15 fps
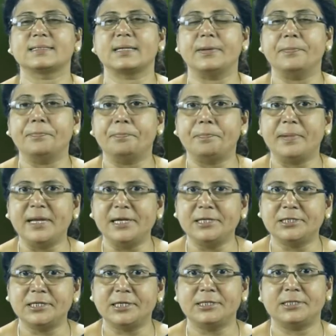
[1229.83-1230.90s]

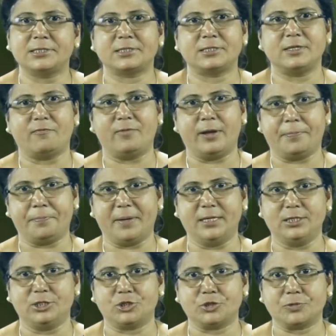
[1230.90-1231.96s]
completed its development.